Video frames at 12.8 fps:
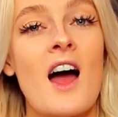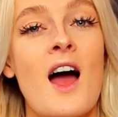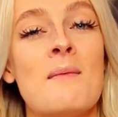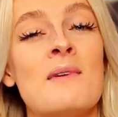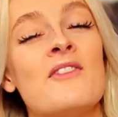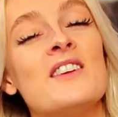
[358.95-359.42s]

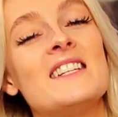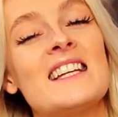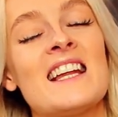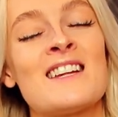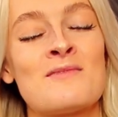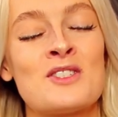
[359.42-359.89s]
Um, if you did
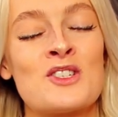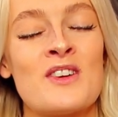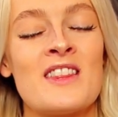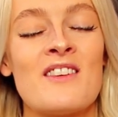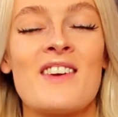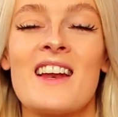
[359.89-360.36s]
end up
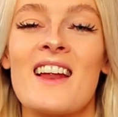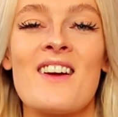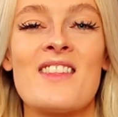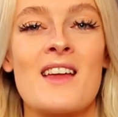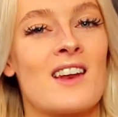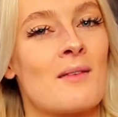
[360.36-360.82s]
enjoying the
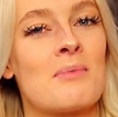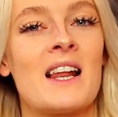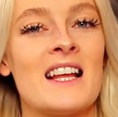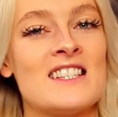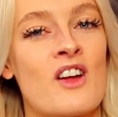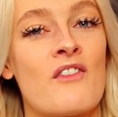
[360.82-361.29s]
video, then
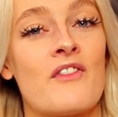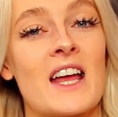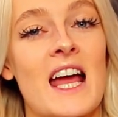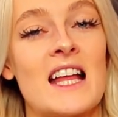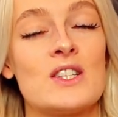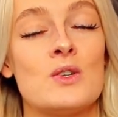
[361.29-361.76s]
please don't
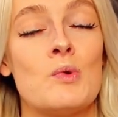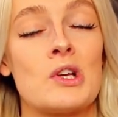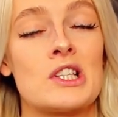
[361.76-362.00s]
forget to